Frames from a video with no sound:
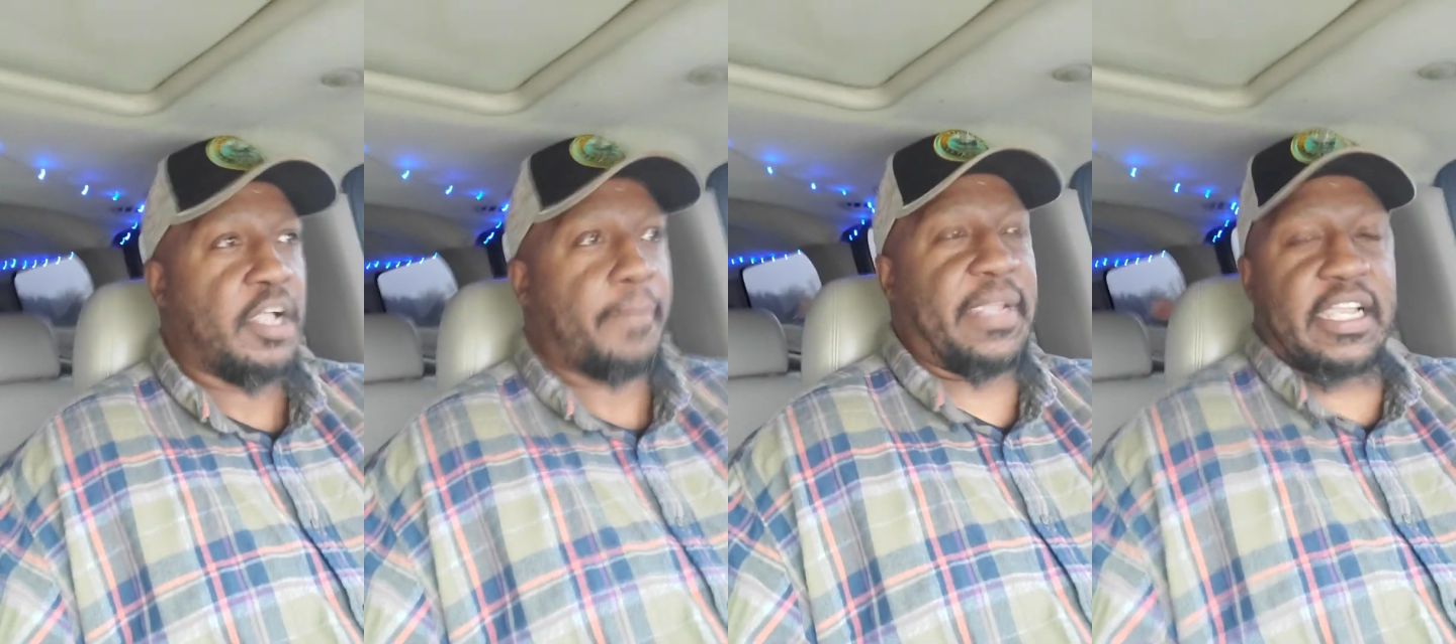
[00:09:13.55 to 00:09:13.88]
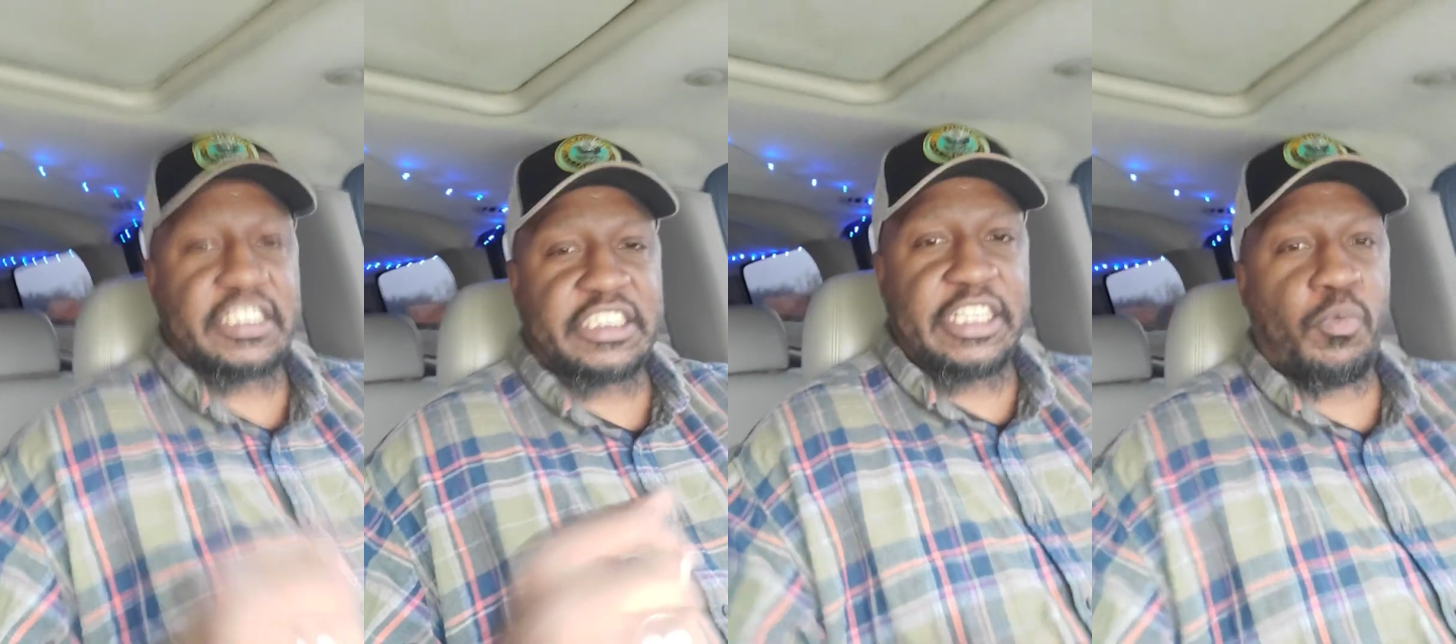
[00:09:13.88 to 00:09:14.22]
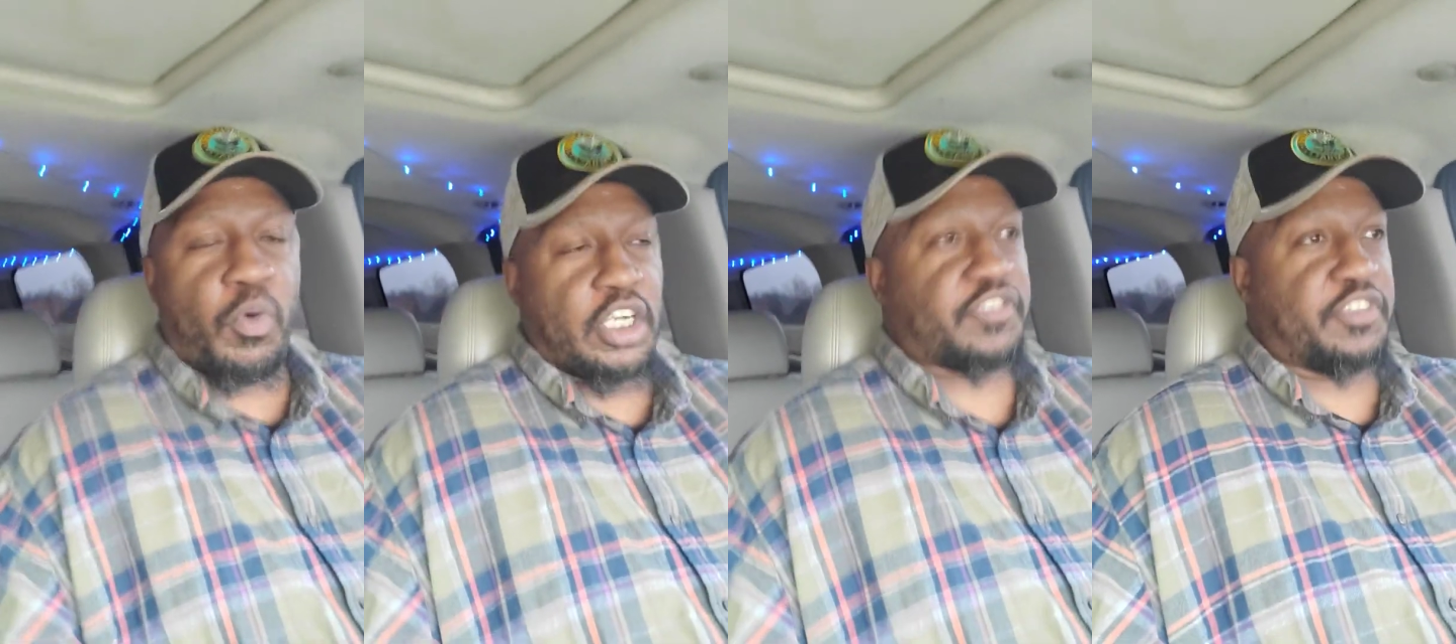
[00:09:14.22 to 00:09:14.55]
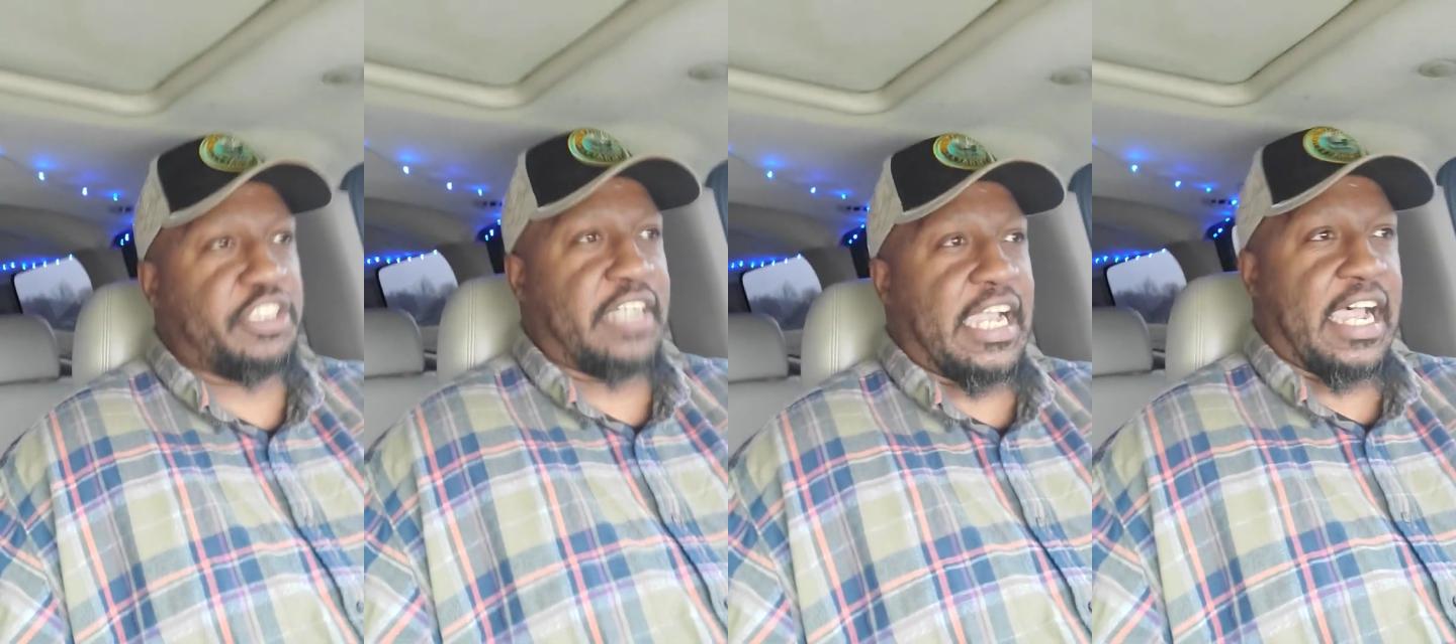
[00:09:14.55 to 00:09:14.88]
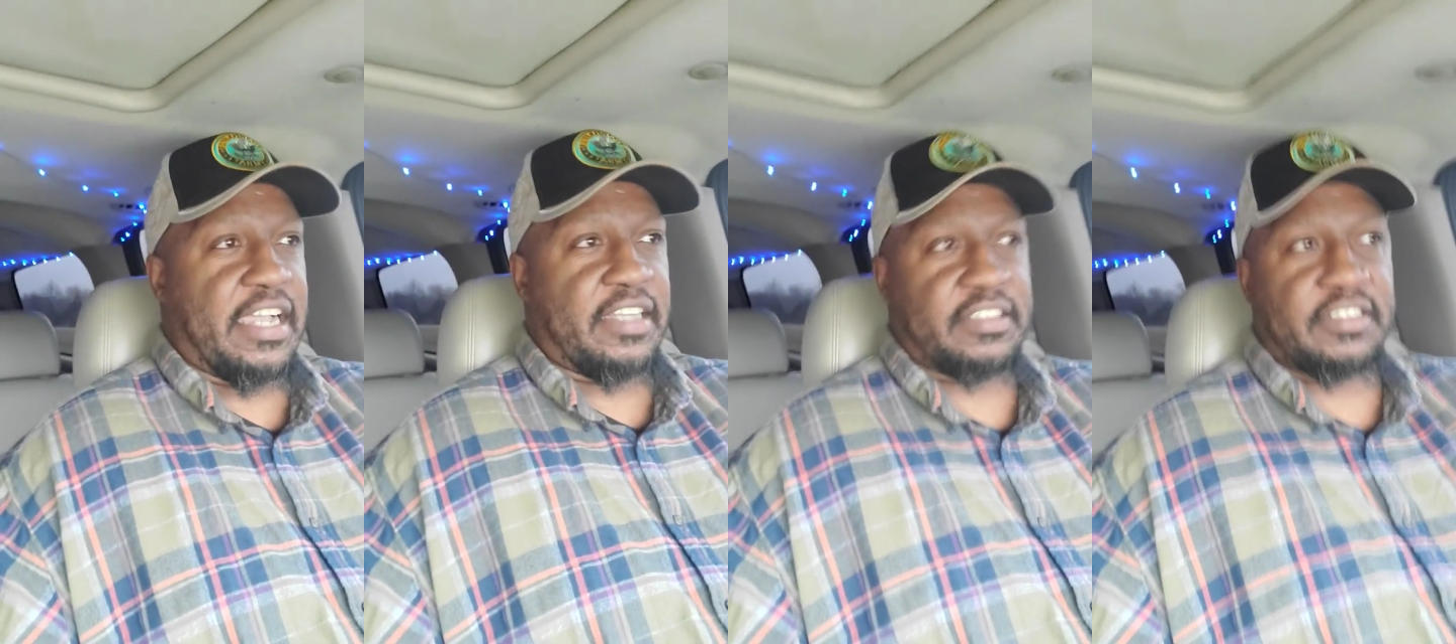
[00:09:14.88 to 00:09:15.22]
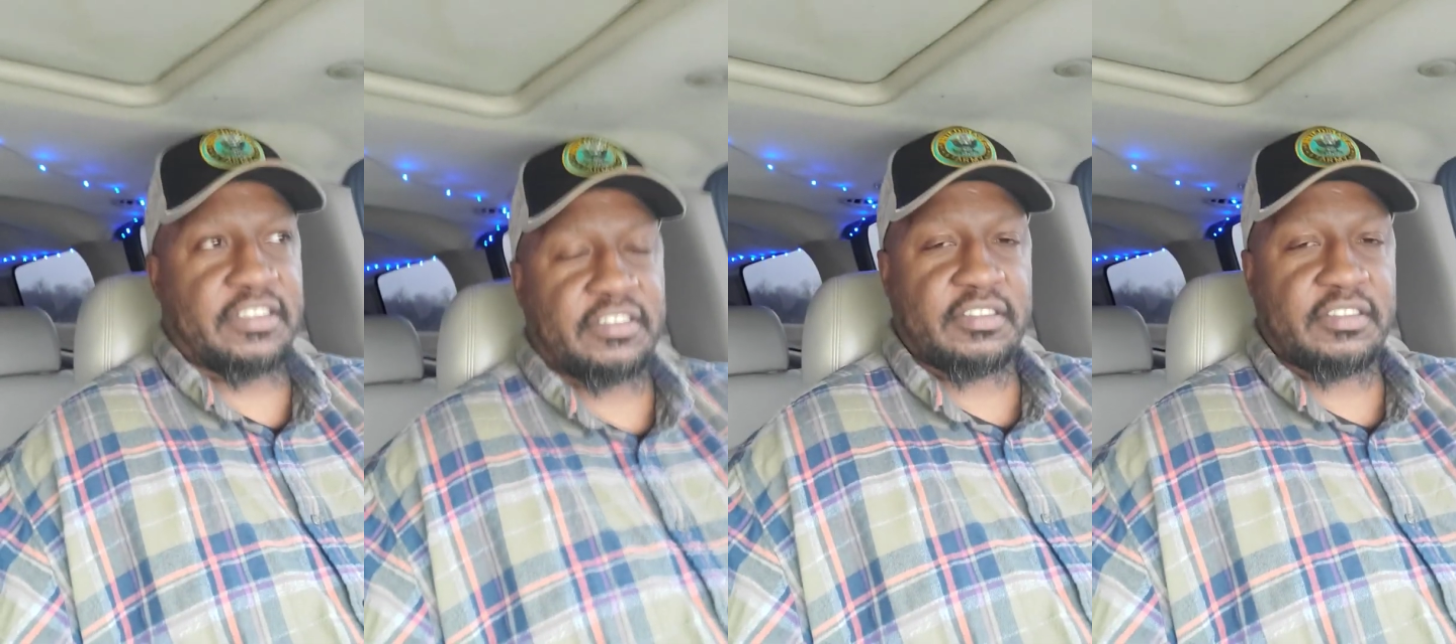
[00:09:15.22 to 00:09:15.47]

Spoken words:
because she works for you guys.